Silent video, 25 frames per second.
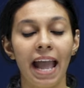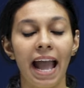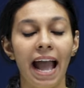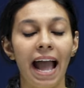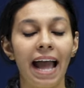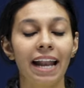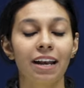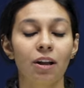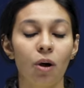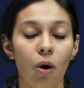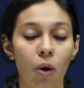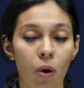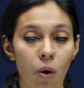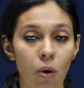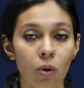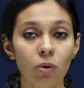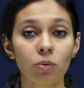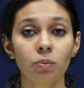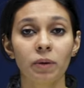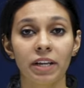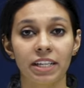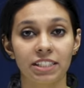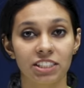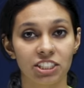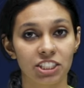And
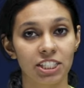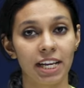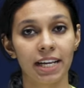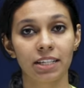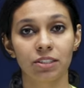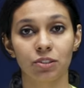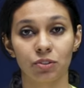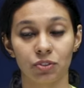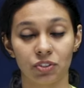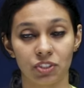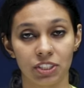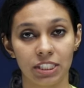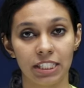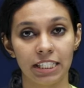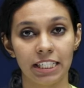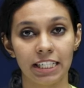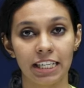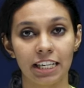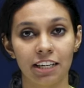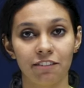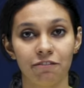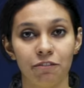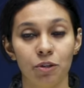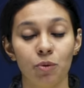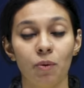always check to see
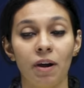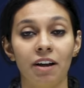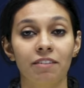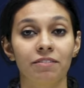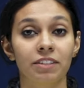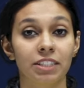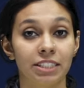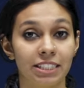if you have